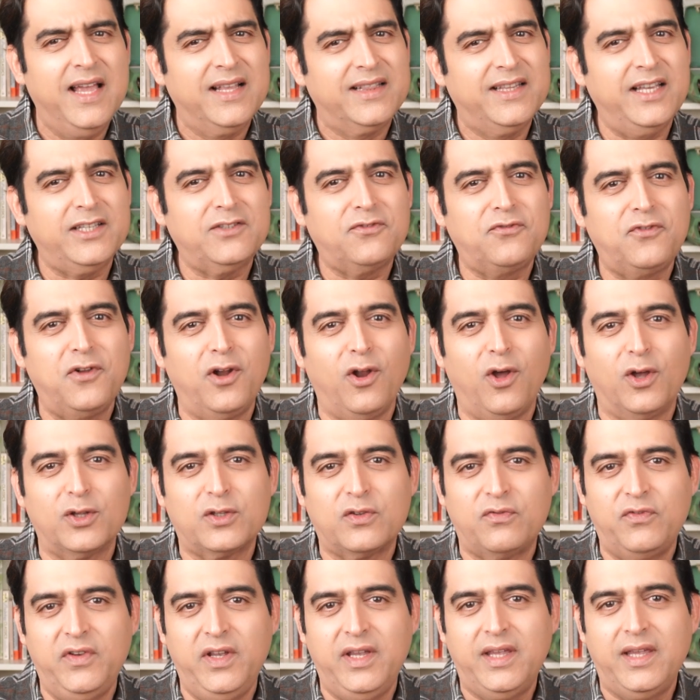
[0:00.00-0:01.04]
this
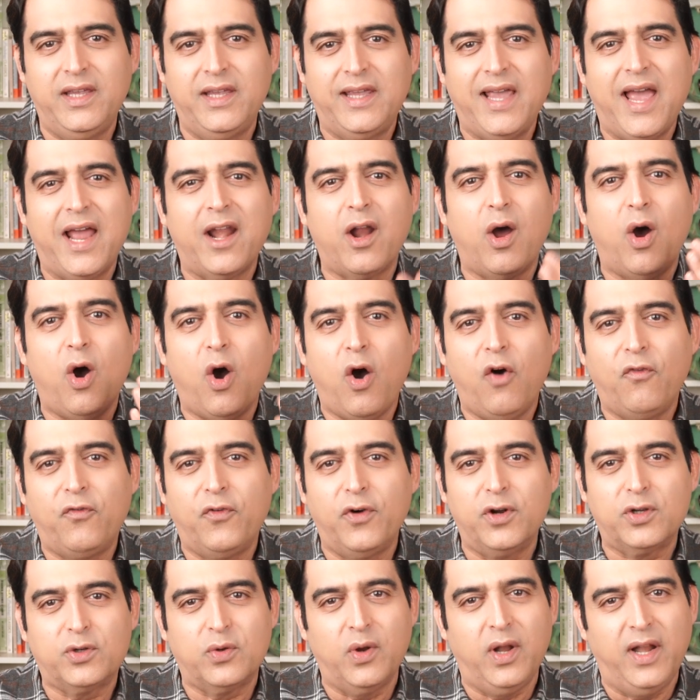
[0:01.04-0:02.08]
philosophy can
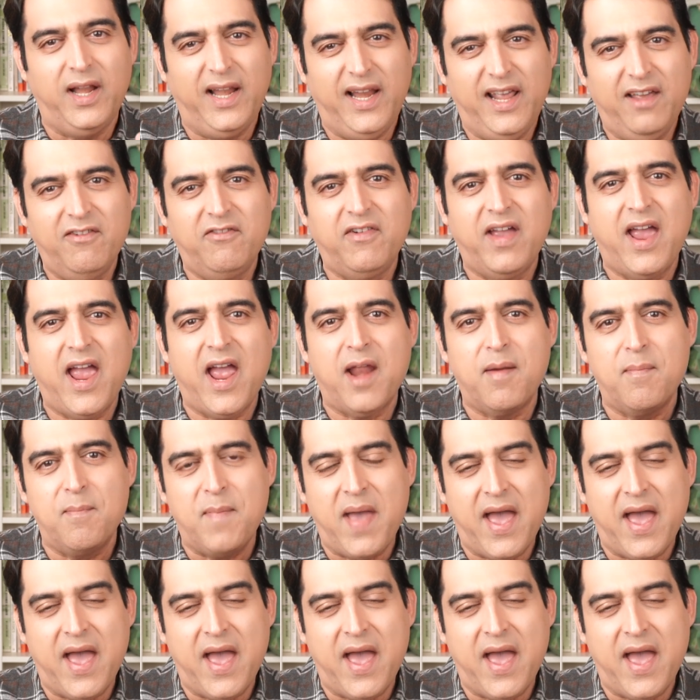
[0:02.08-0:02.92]
offer to live and